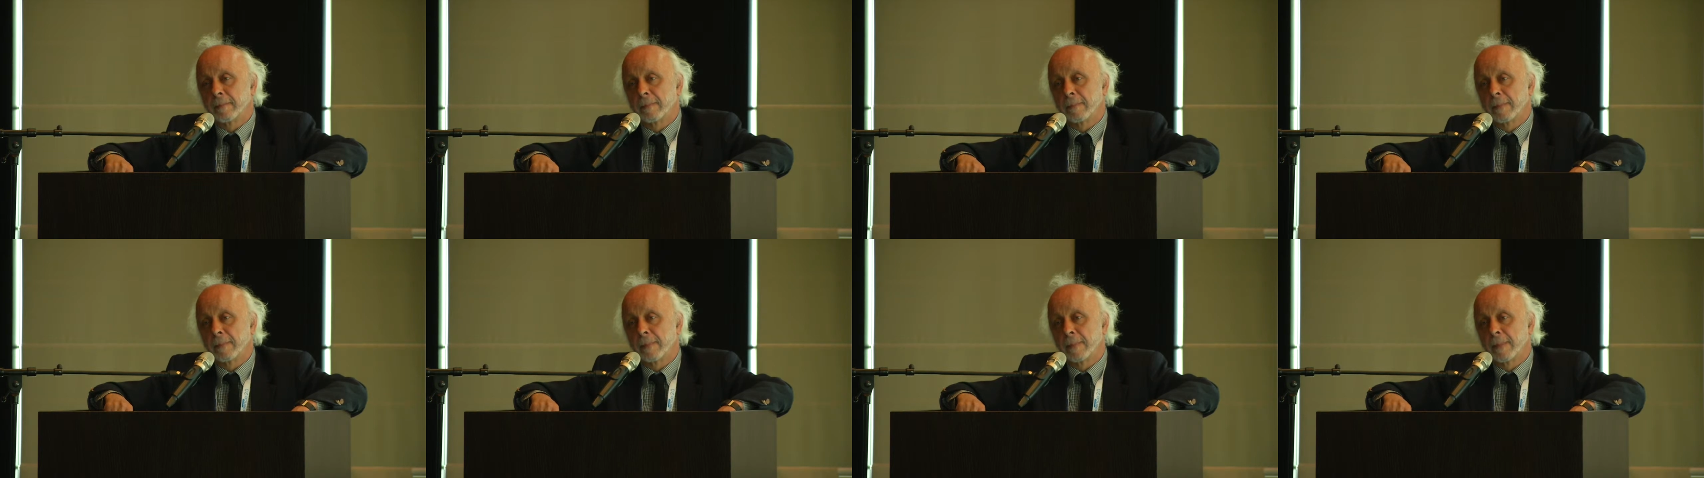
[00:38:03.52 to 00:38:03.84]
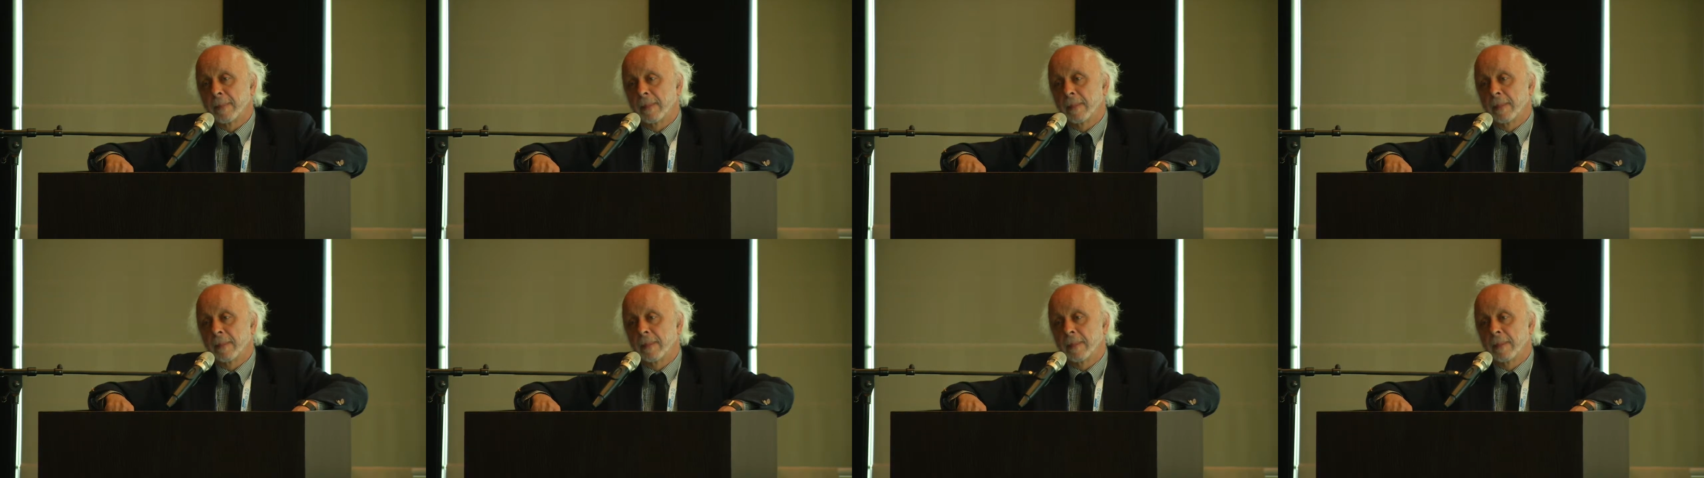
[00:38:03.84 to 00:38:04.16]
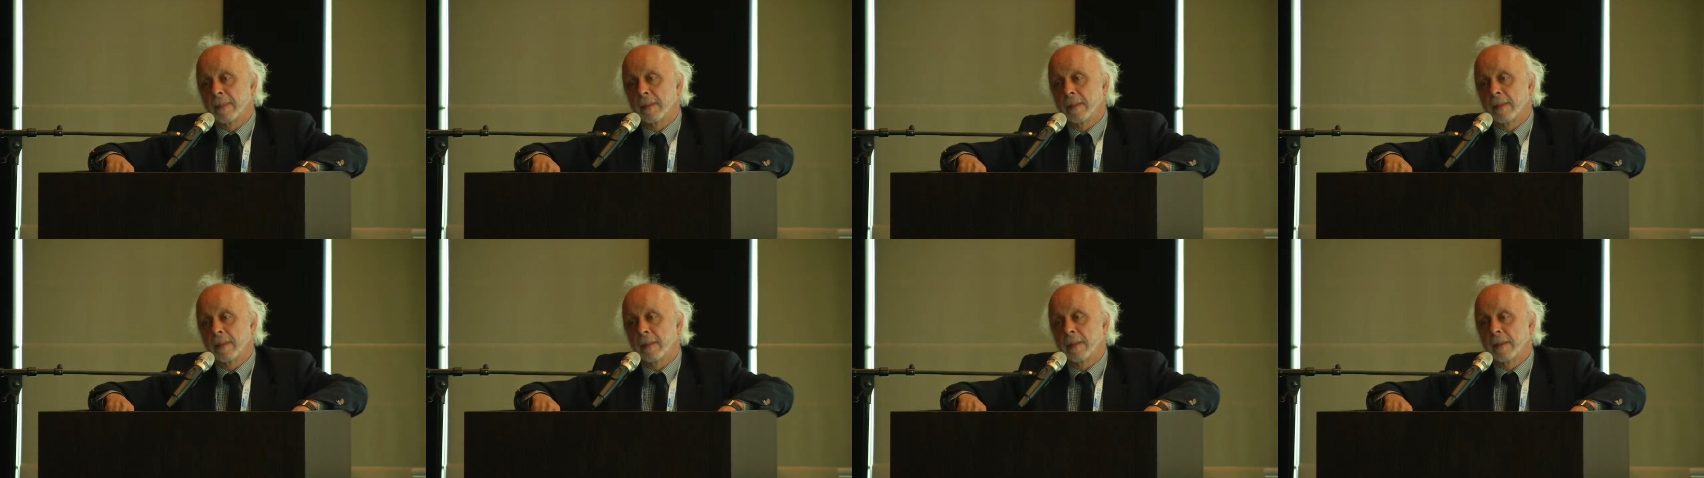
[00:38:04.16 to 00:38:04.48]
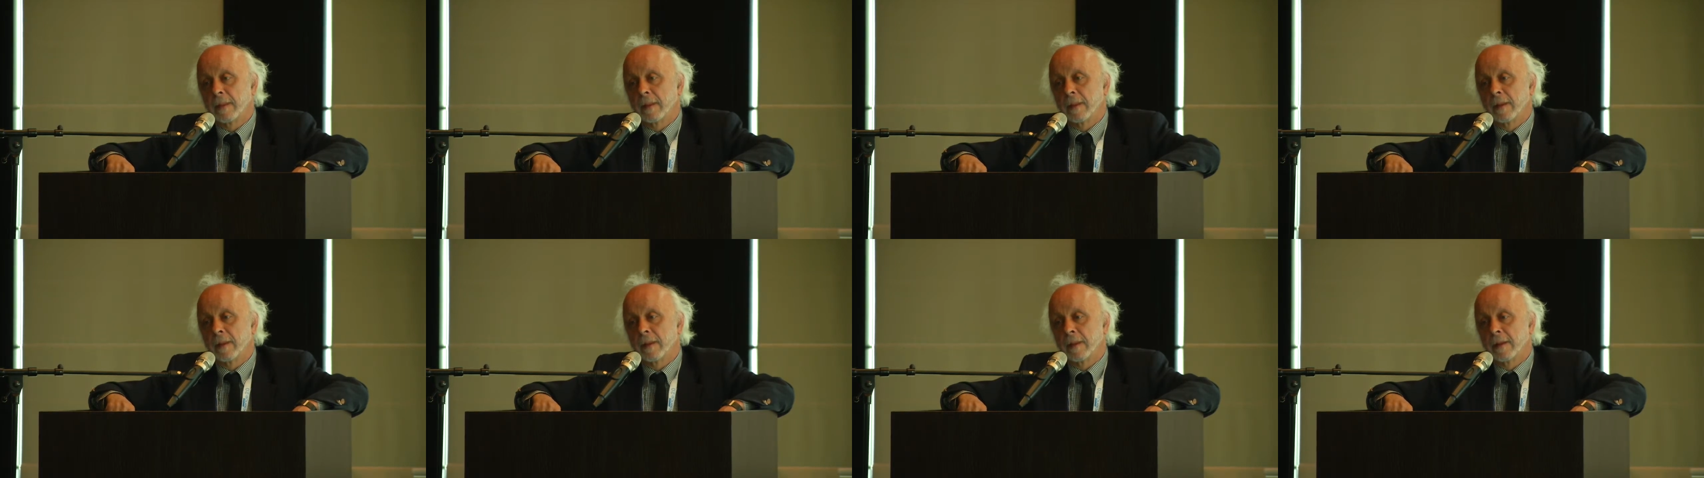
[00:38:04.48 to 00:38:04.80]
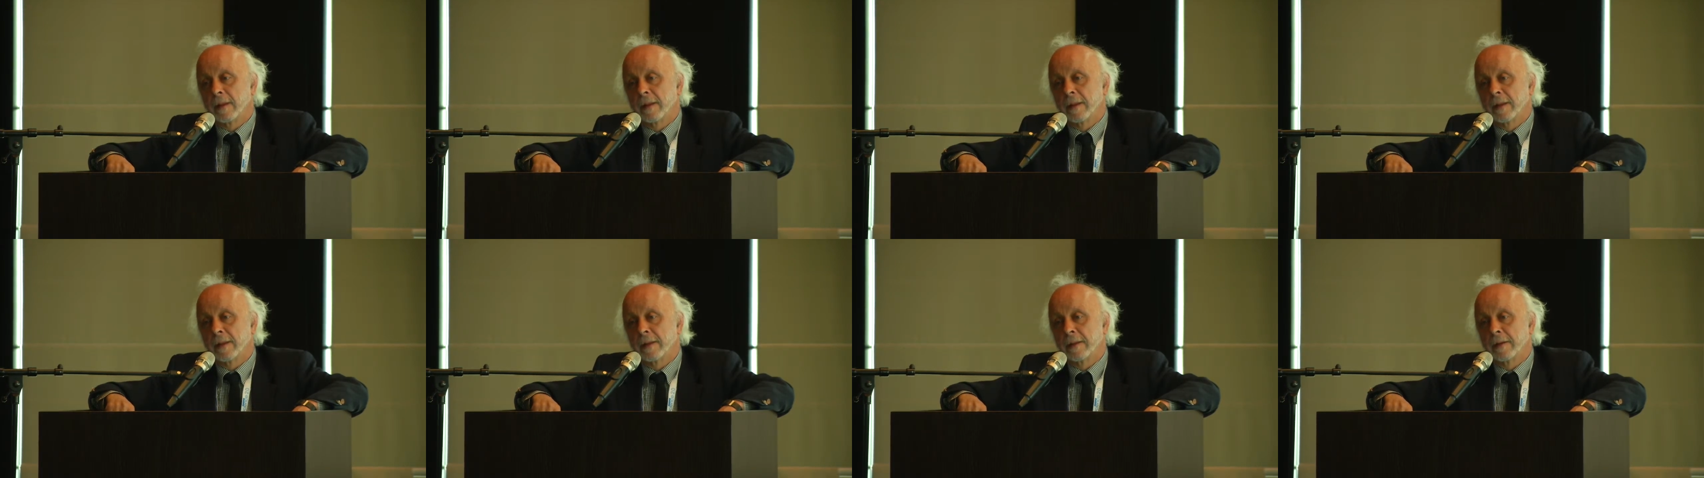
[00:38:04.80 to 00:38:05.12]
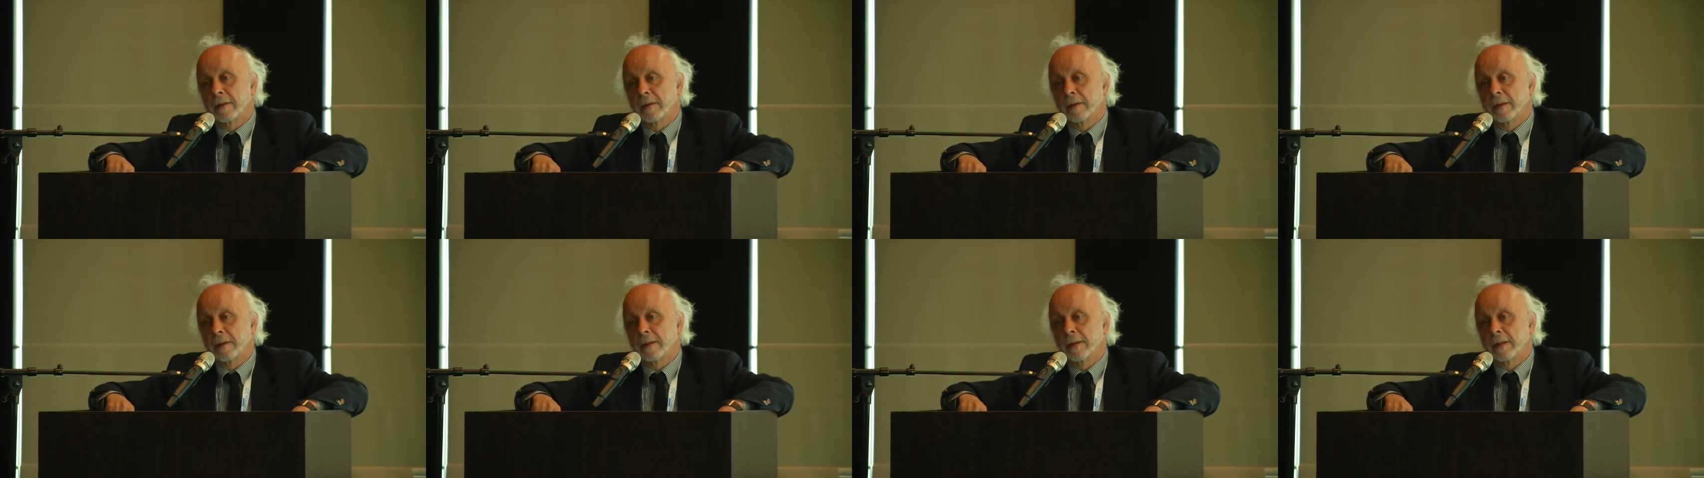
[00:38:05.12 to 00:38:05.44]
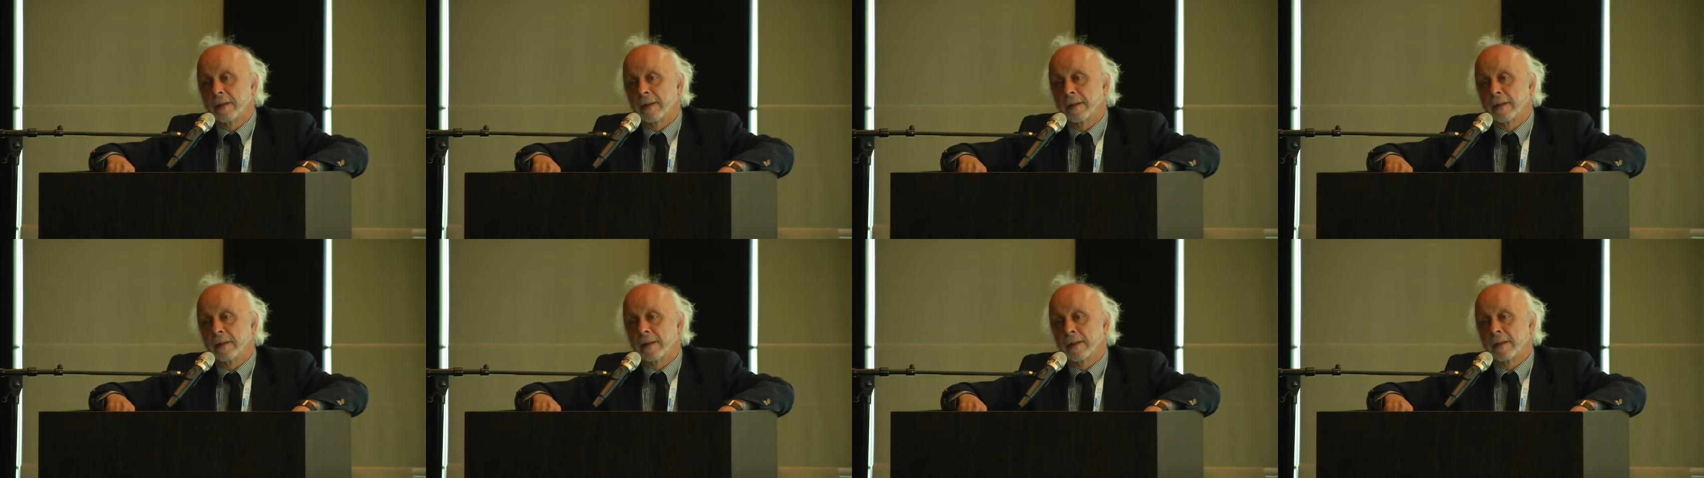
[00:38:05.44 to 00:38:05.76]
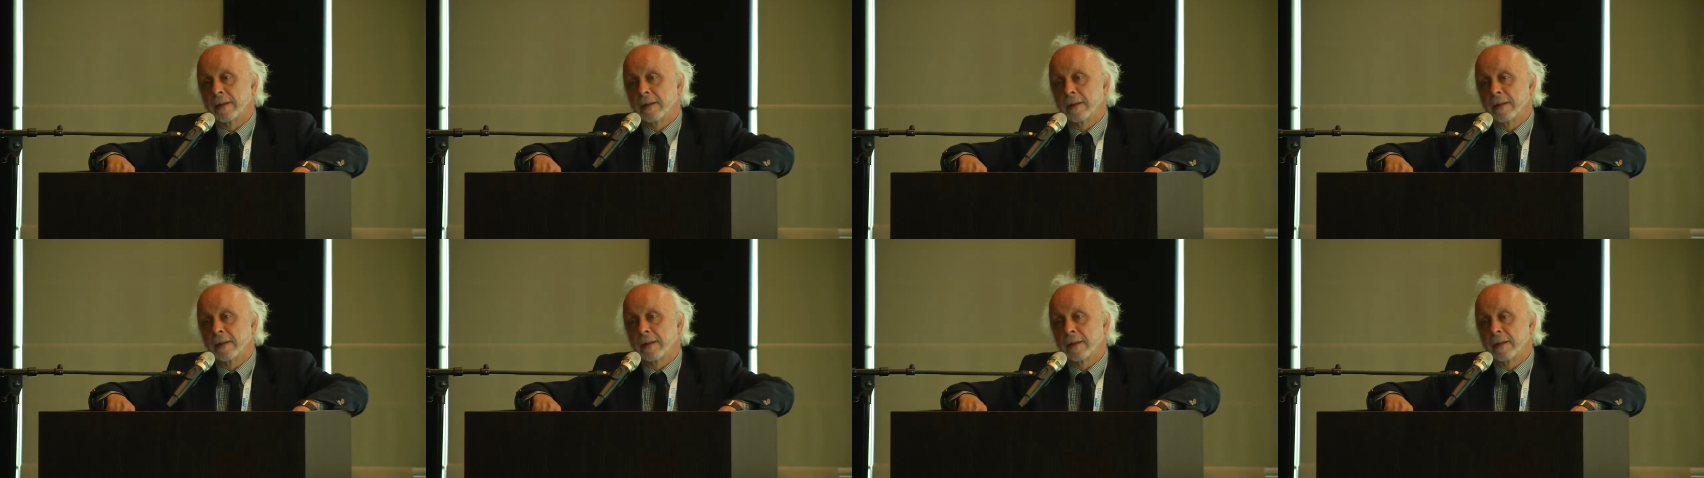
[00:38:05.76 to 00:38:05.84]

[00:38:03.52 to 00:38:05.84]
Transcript: (silence)